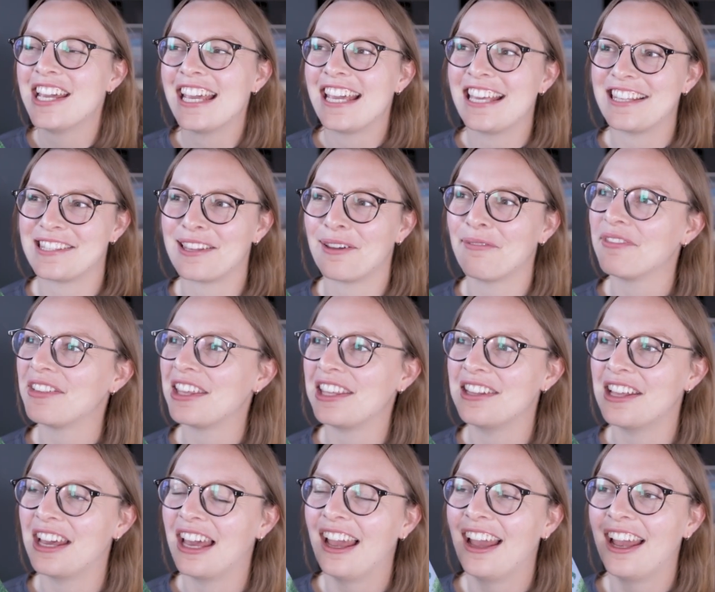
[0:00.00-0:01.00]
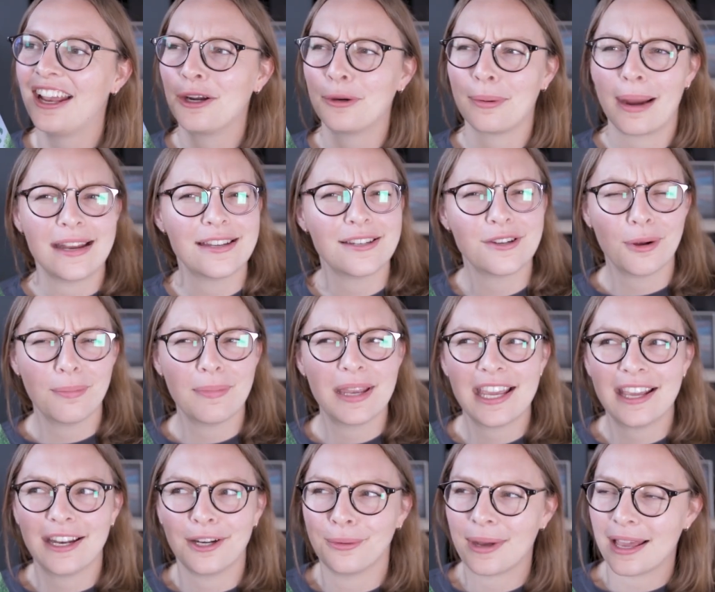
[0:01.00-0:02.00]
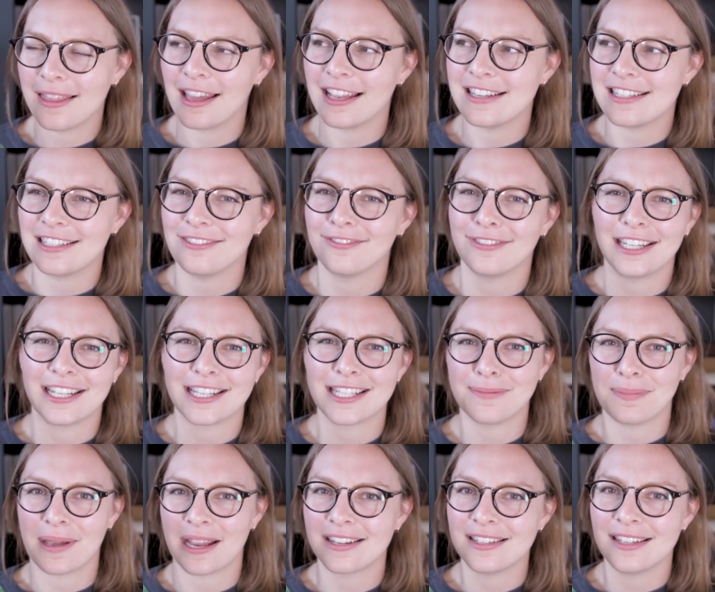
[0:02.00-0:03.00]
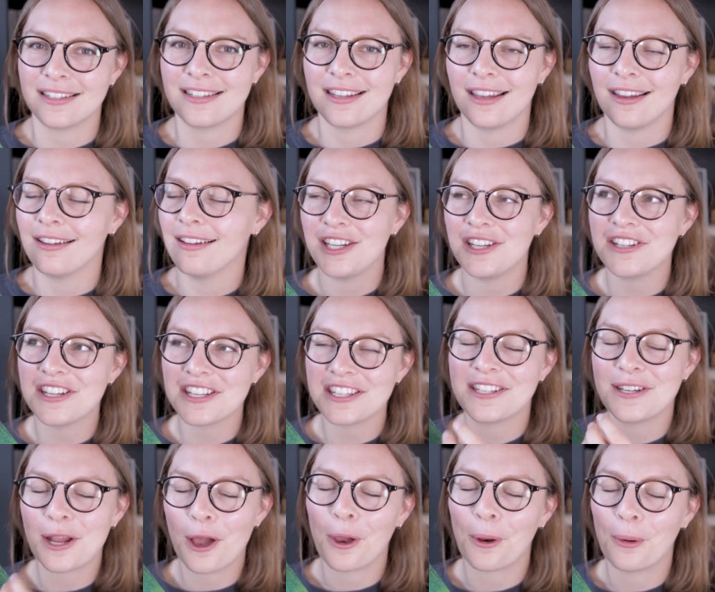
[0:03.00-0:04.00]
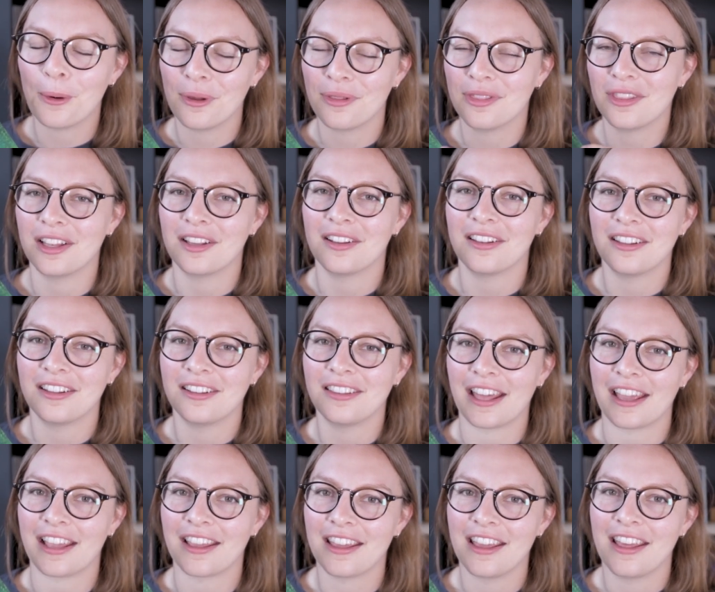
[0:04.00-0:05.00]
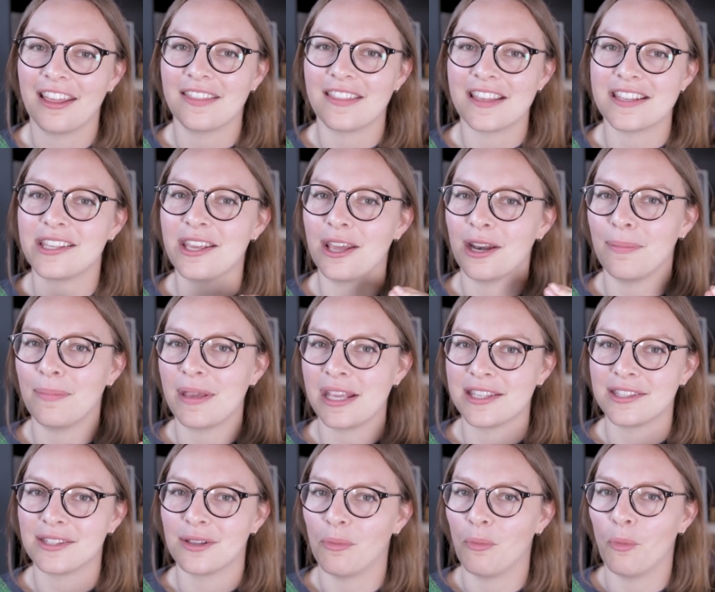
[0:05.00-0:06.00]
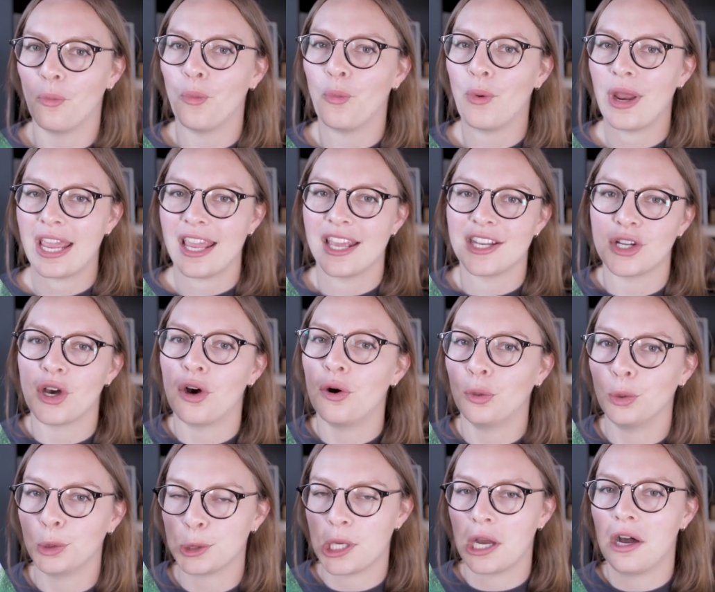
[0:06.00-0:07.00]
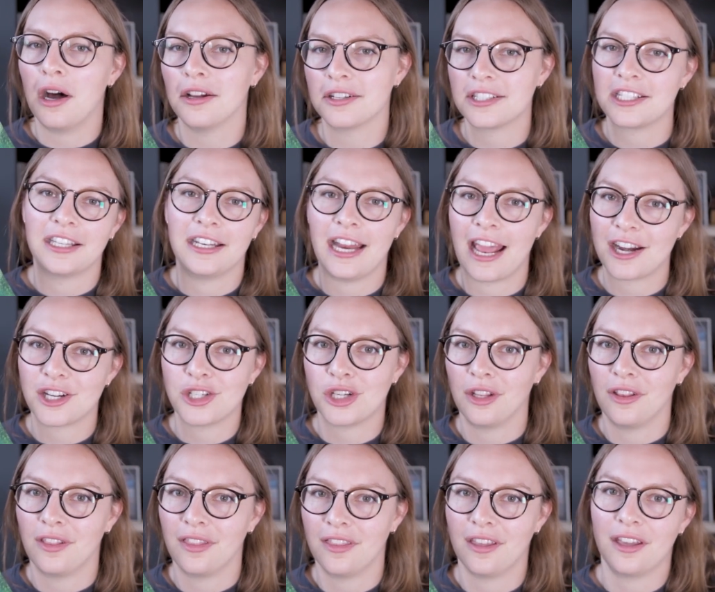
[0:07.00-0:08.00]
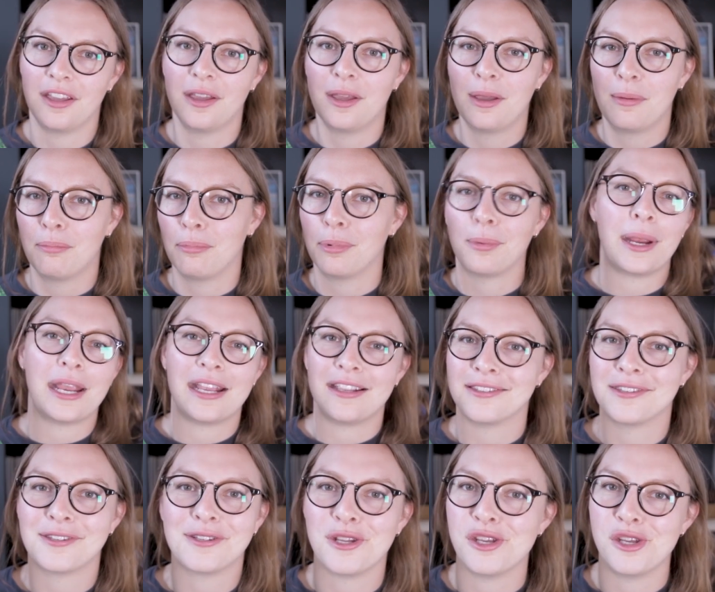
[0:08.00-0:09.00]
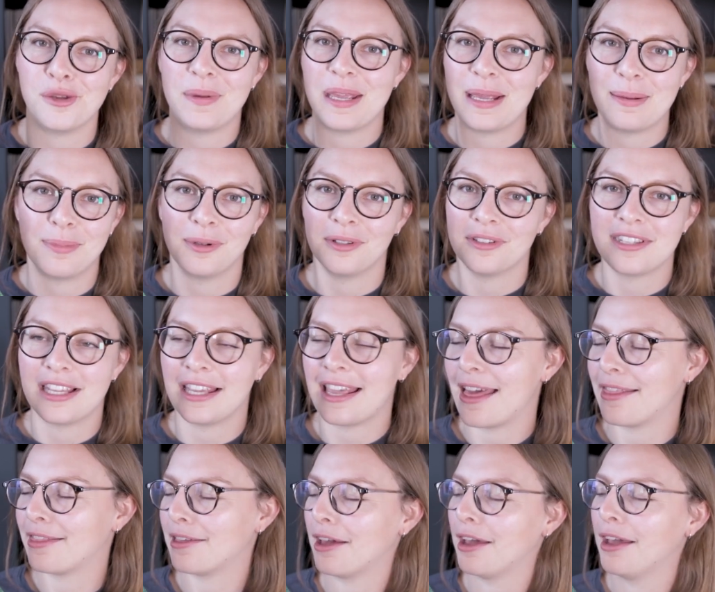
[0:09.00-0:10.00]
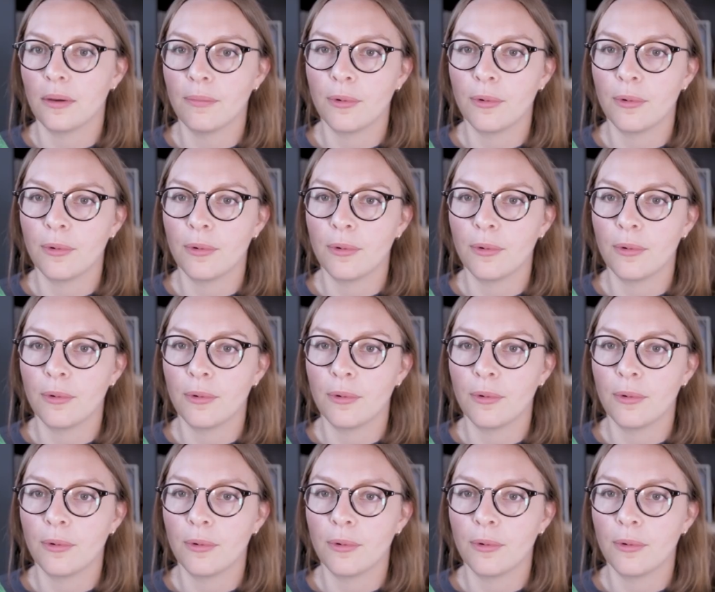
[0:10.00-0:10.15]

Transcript: is something that grated on me in a way that I didn't really expect it to. You just know that, like, there's gonna be some weird old art connection that brings two people together.